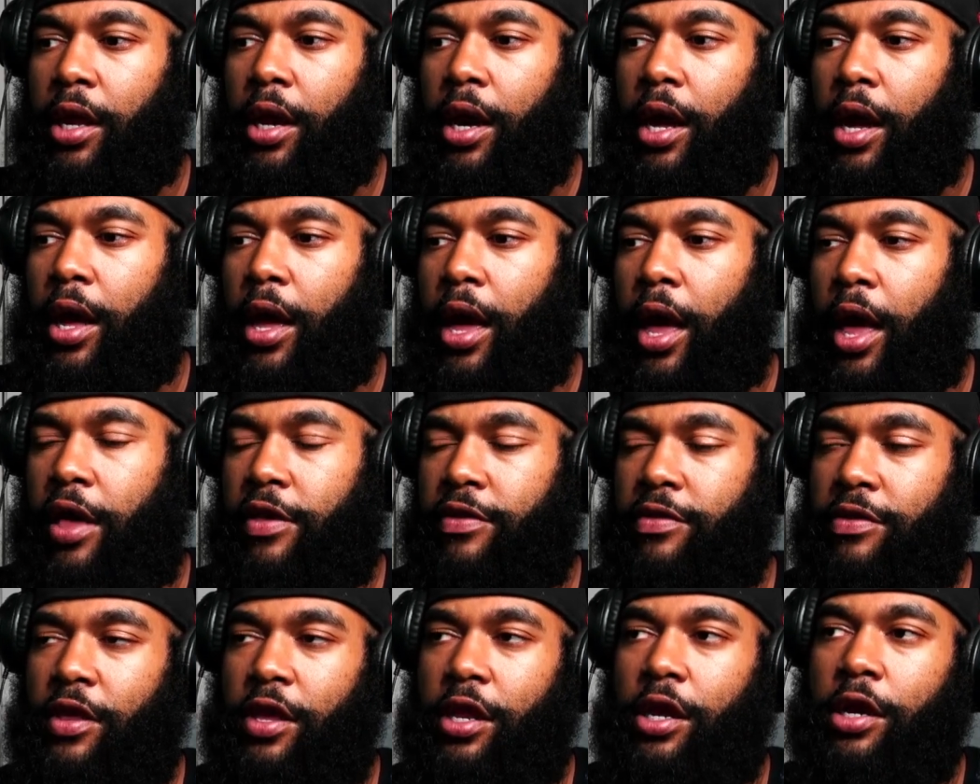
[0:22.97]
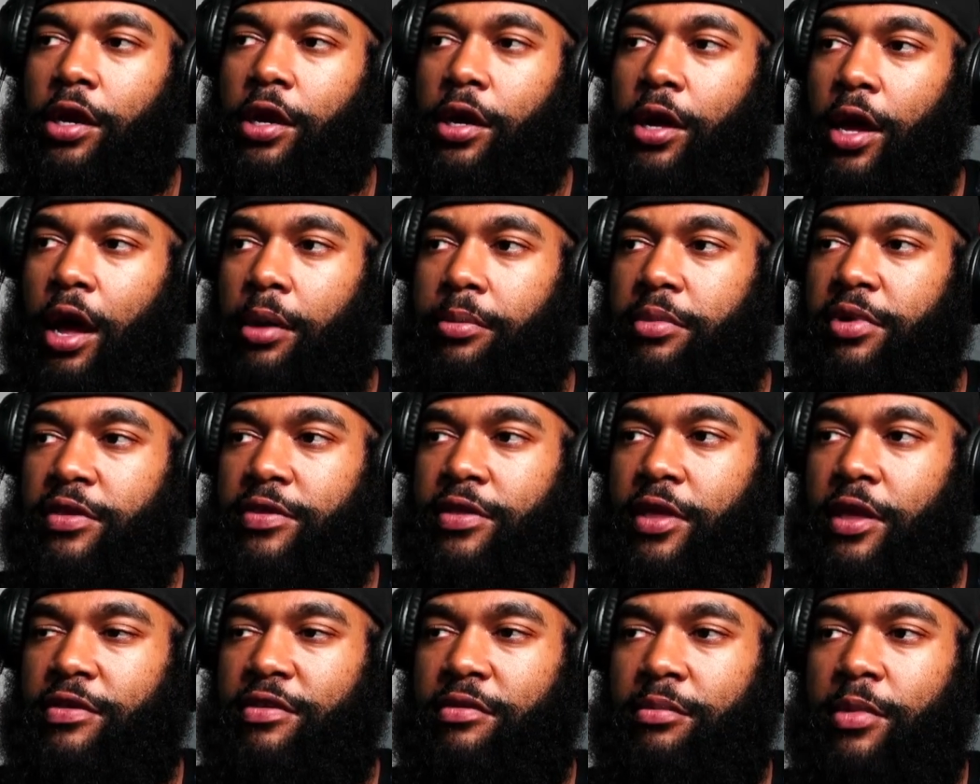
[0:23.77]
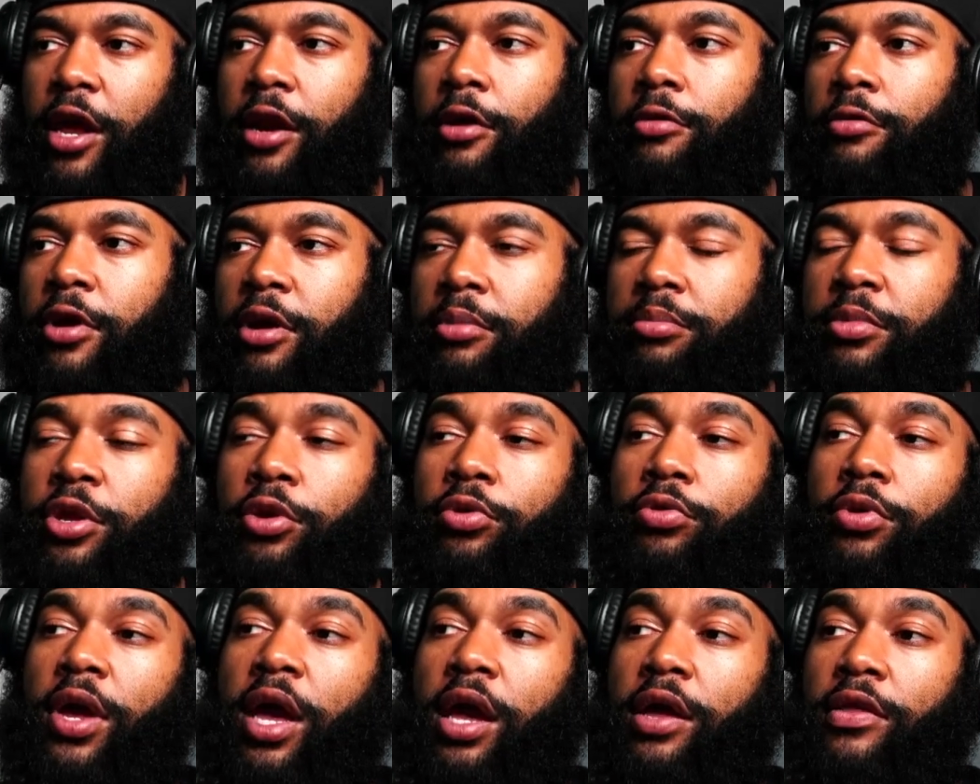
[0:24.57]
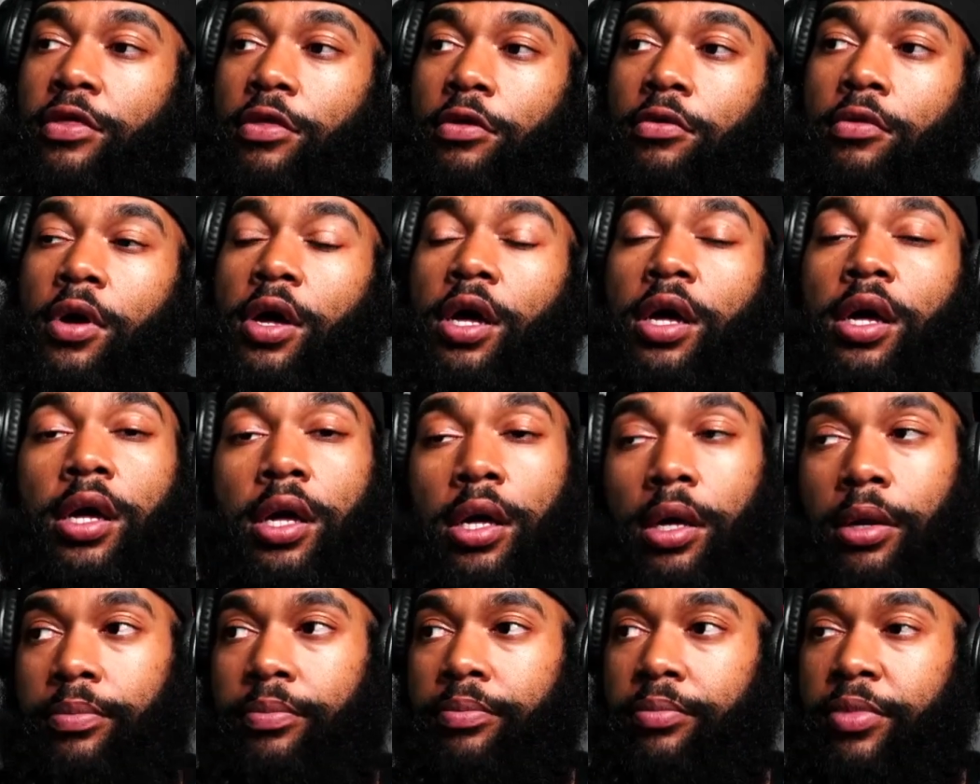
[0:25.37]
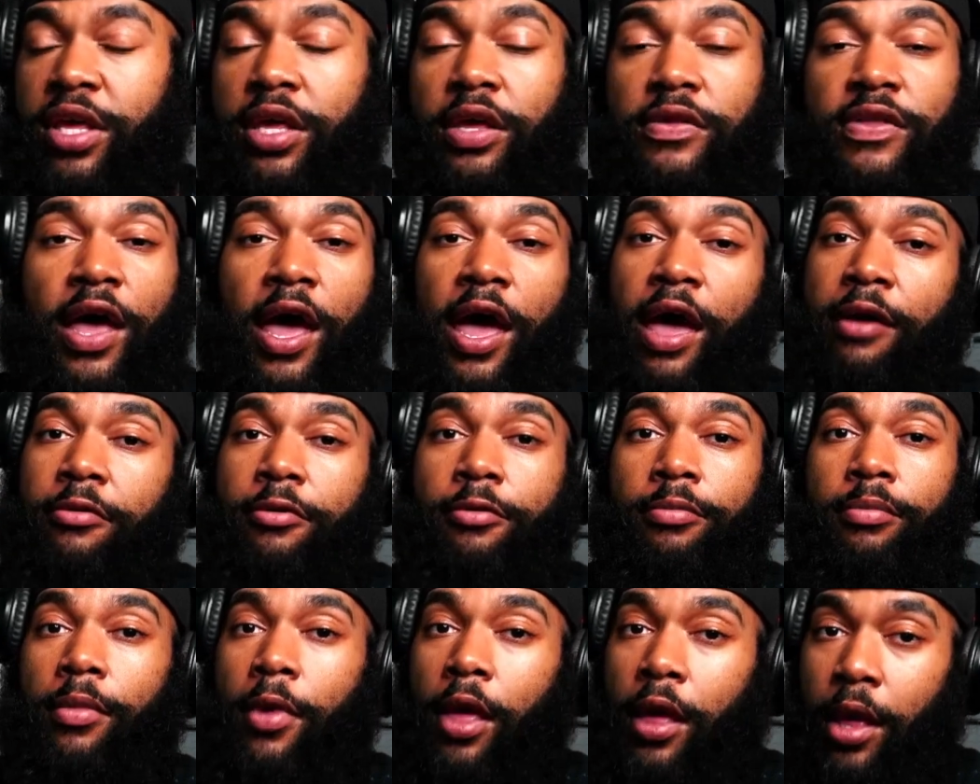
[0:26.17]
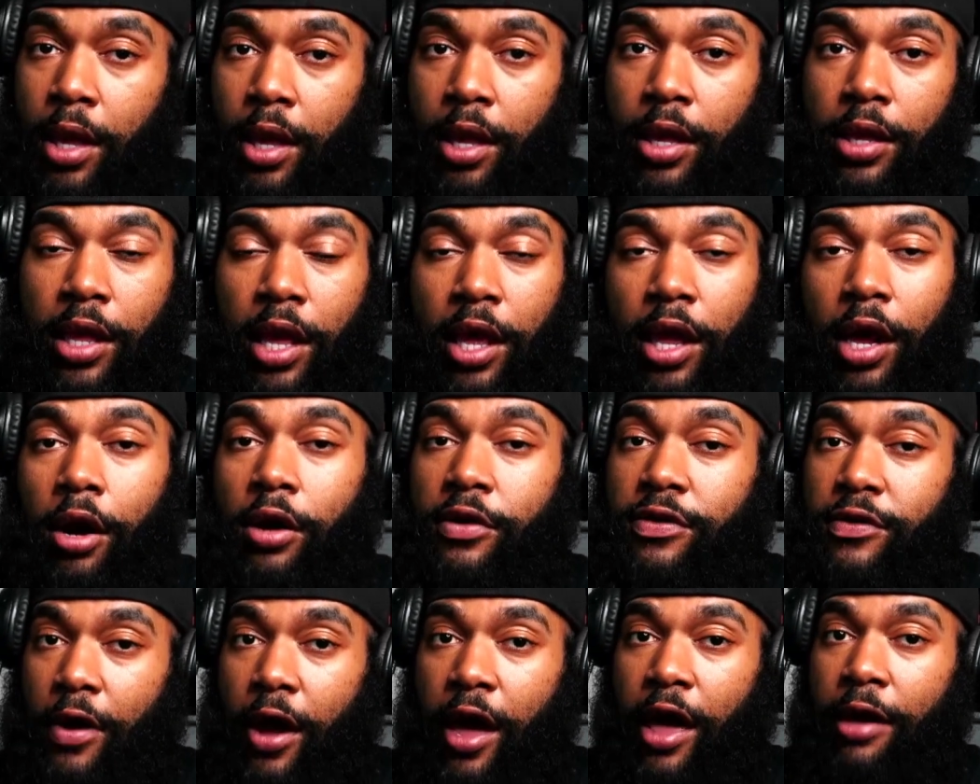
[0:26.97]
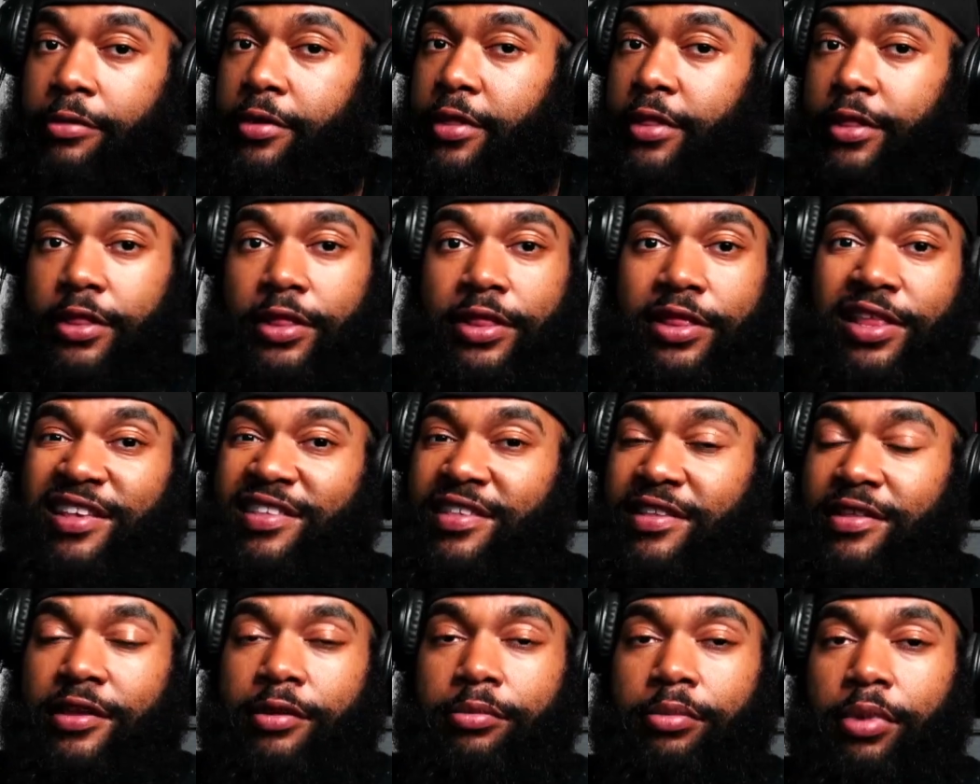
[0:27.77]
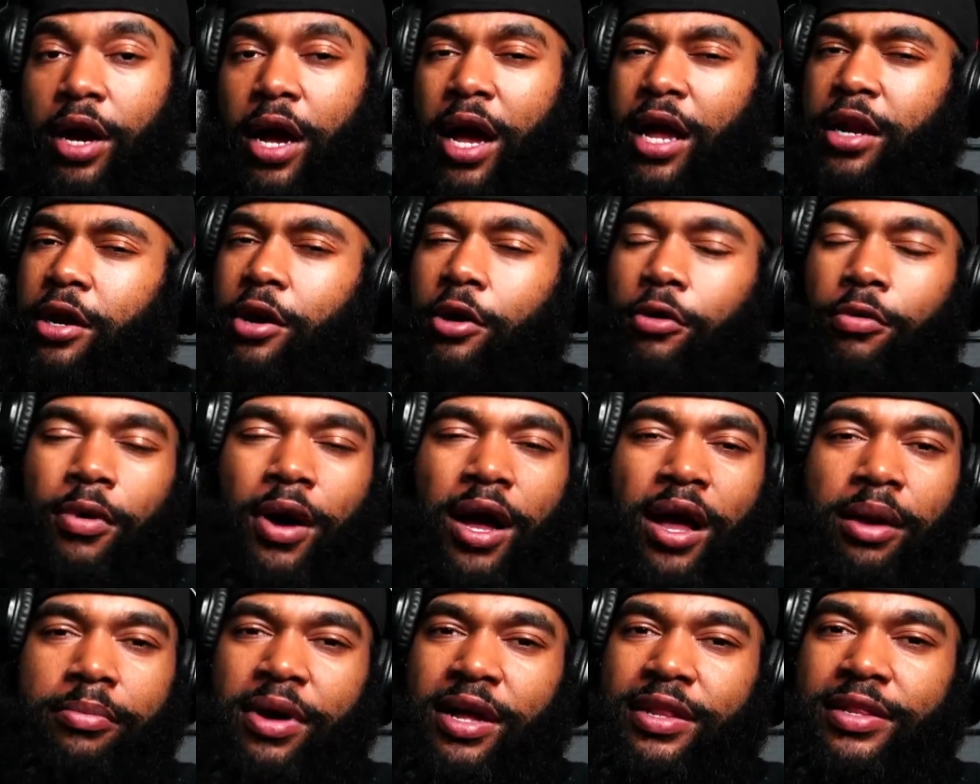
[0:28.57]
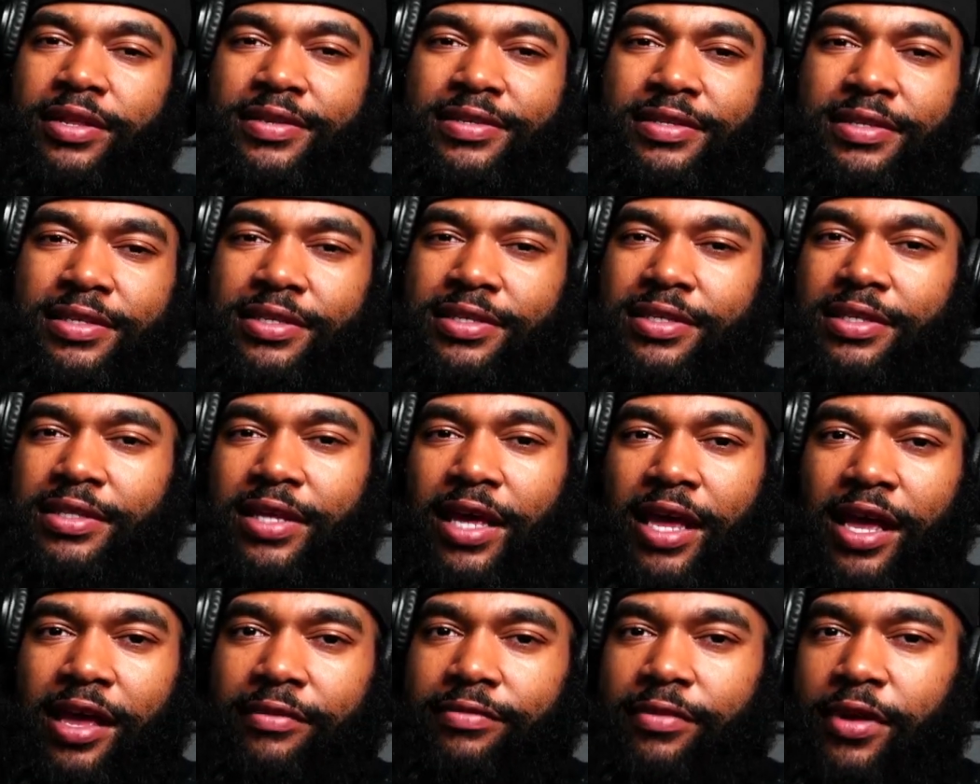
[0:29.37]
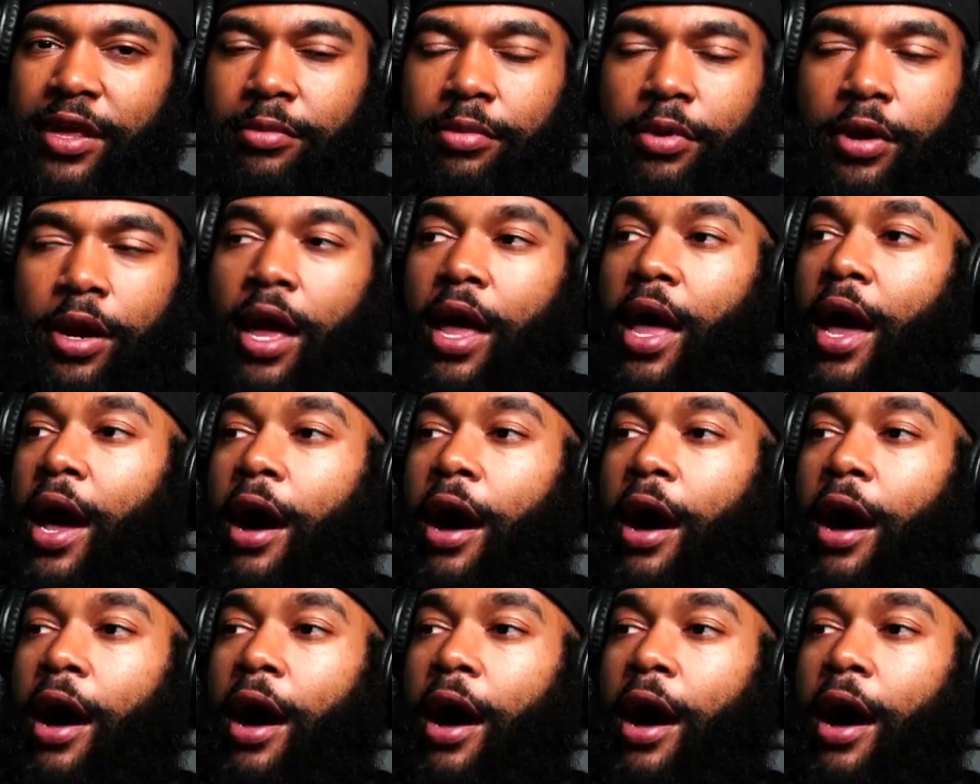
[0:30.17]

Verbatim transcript: I, I, had seen in the comments that somebody wanted me to react to uh, because I haven't and also, I haven't listened to Brian. I know why am I listening to Dave and Brian?